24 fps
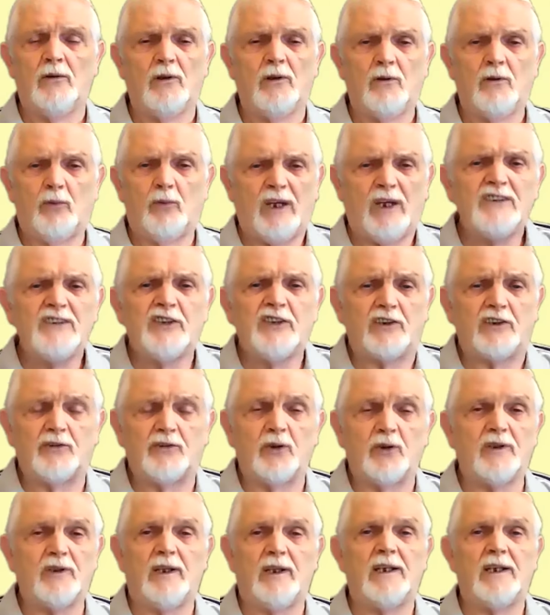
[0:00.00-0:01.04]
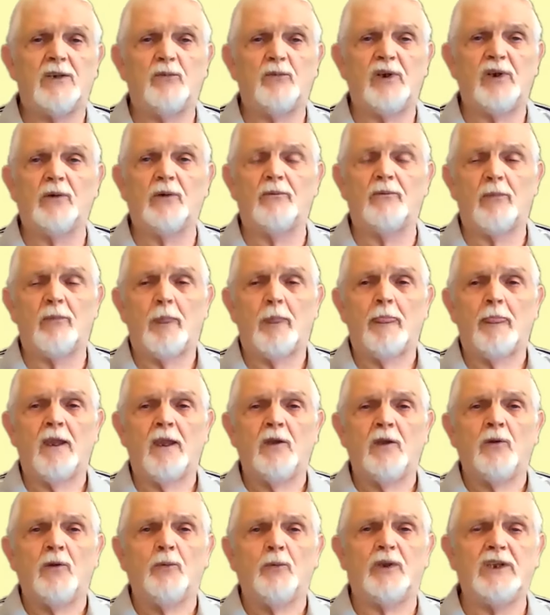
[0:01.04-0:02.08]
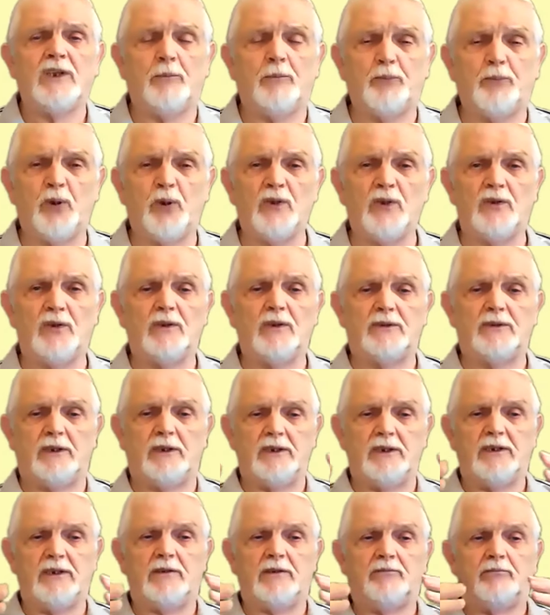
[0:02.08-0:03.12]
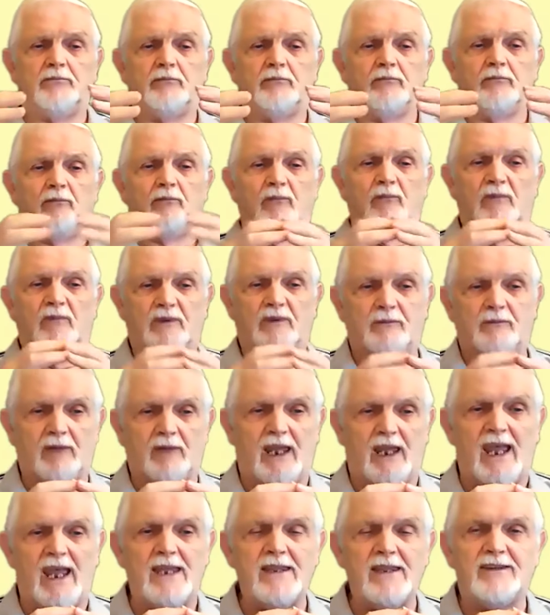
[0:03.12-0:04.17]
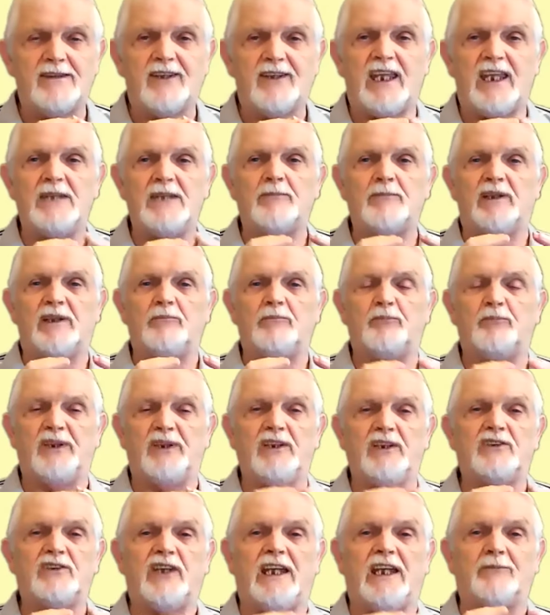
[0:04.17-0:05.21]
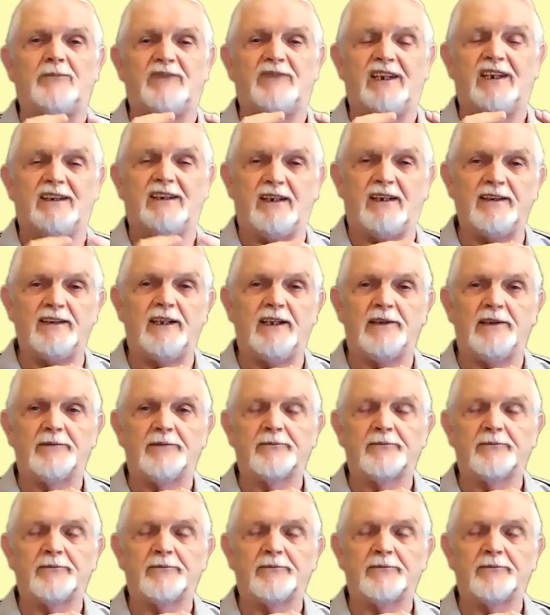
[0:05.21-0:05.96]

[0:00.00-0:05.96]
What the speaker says: Why does it do that? Well, when you put the n-type and p-type together,